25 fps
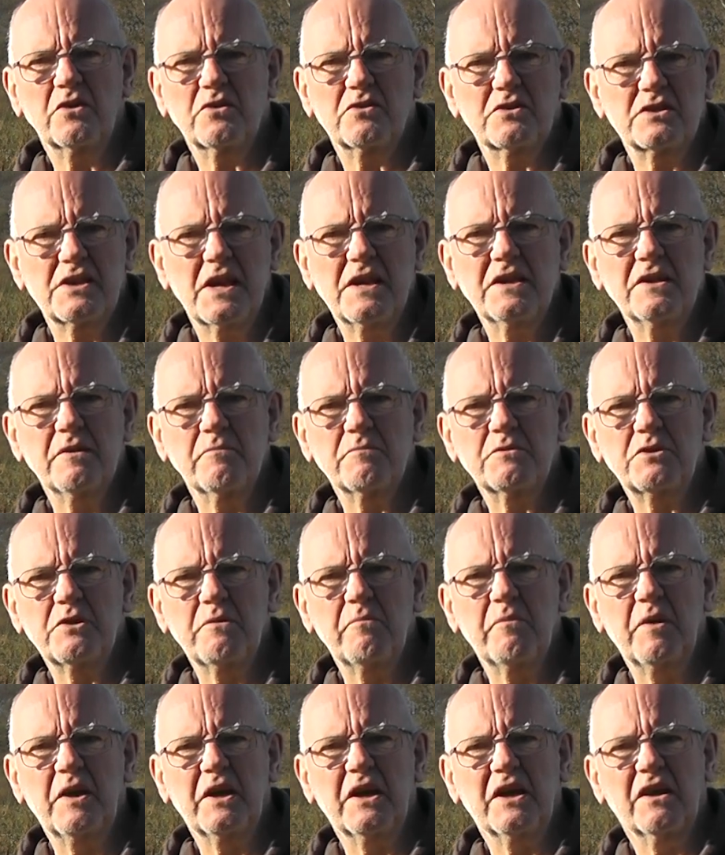Send them
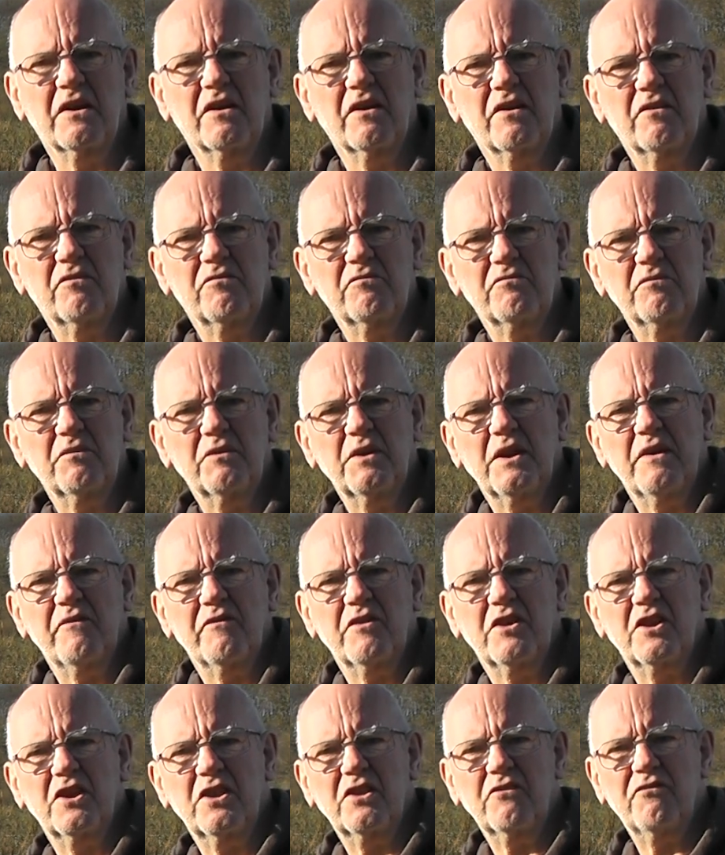to me. We'll have
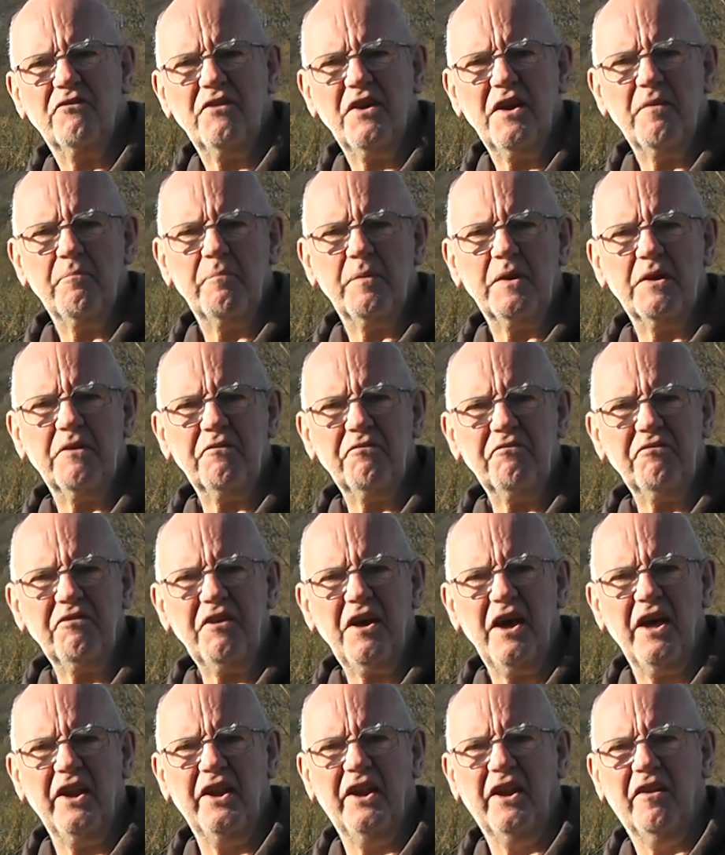a little bit of
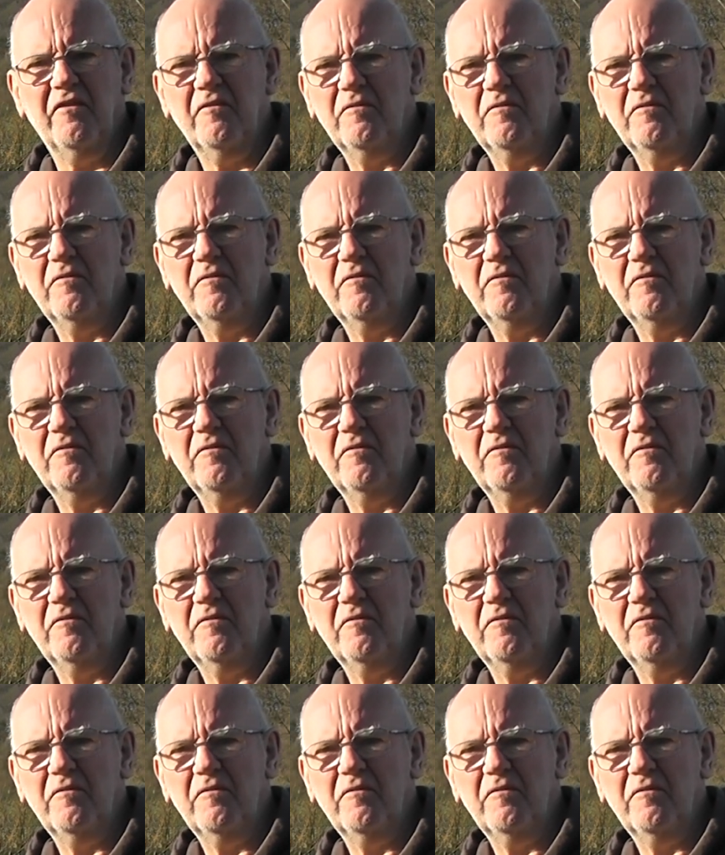fun.